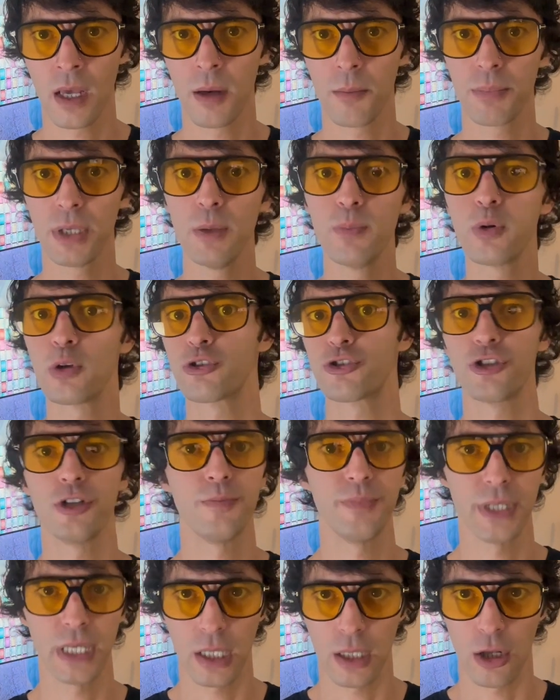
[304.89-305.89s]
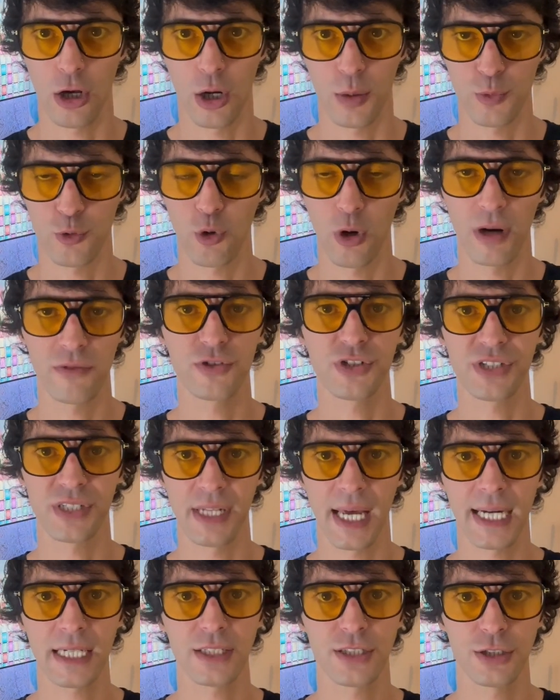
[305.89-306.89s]
People should be alarmed. Whoever's
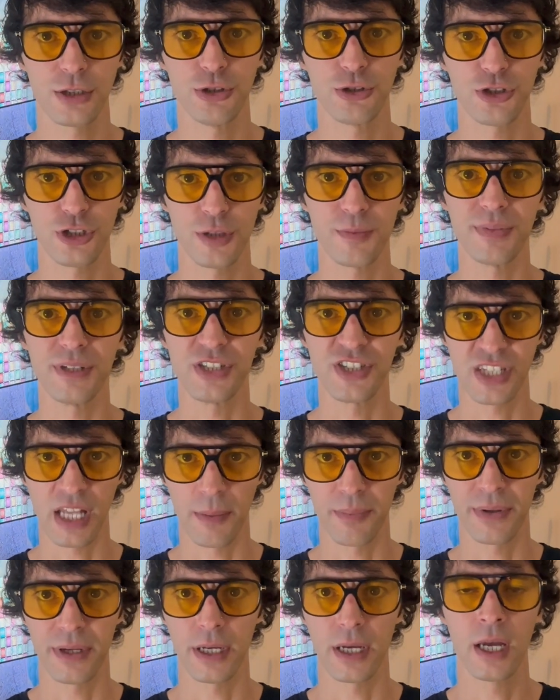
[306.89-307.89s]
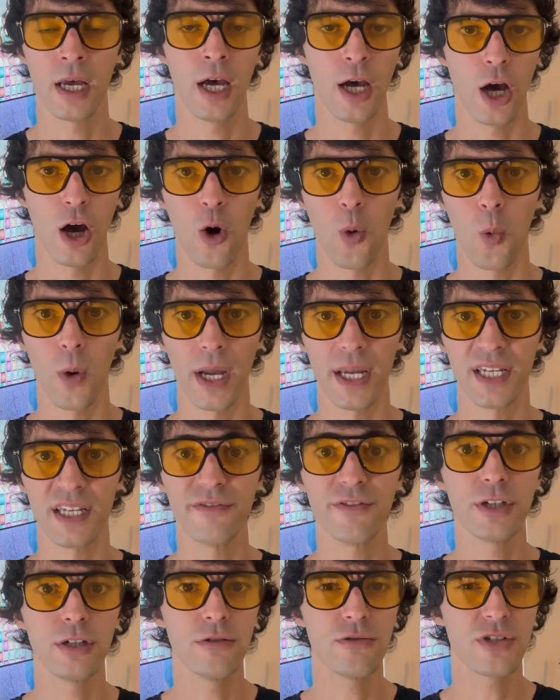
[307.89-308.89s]
next to you should be stepping away,
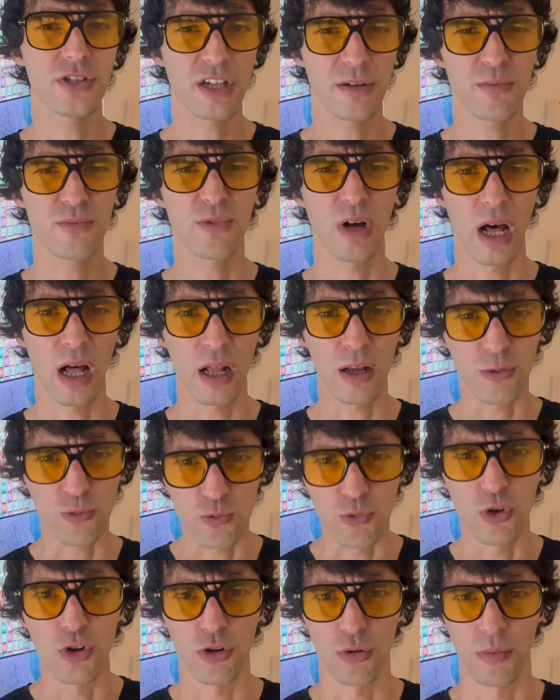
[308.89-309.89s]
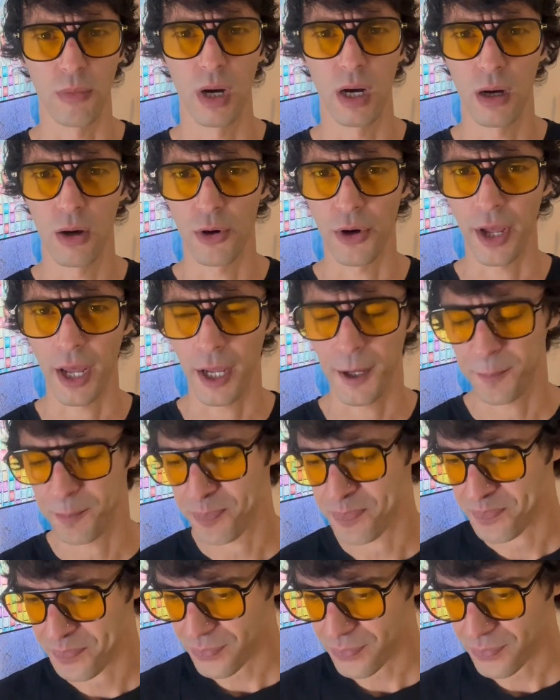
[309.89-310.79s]
giving you some room, okay?